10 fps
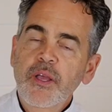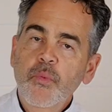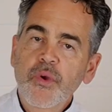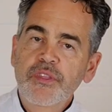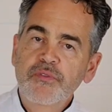
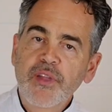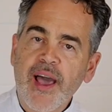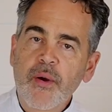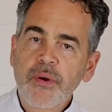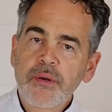with the
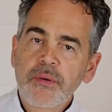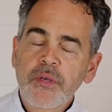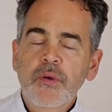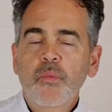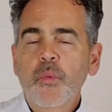flour,
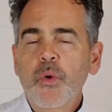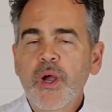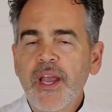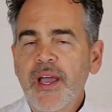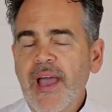we're
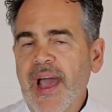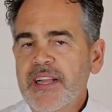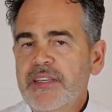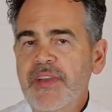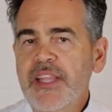going to
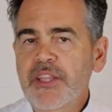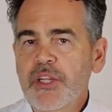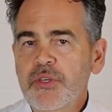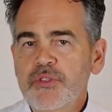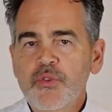activate the glutens.